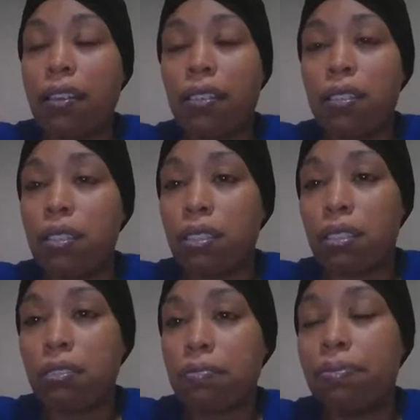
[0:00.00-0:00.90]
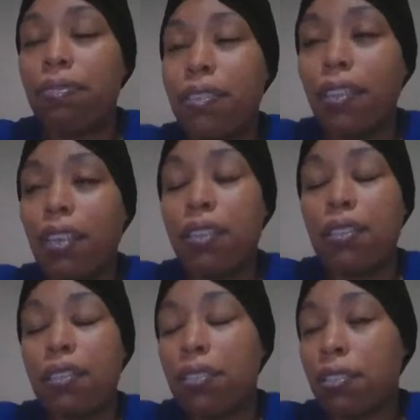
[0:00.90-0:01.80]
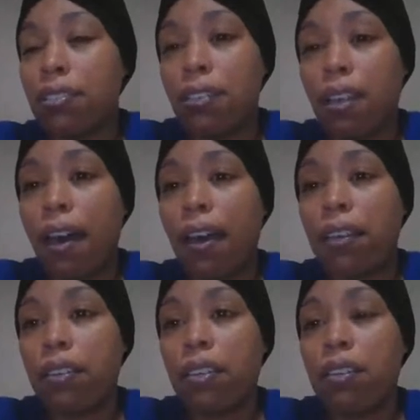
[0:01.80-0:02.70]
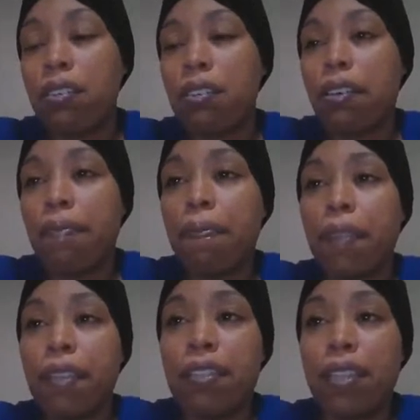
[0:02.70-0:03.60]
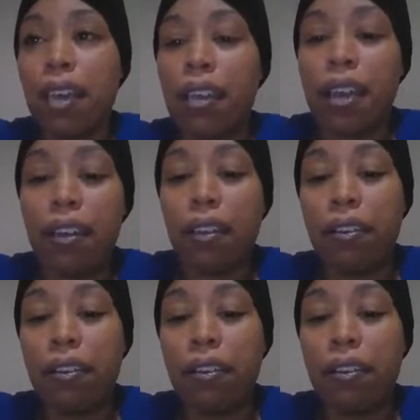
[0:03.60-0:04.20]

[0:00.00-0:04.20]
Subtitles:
It's a lot. And saying that,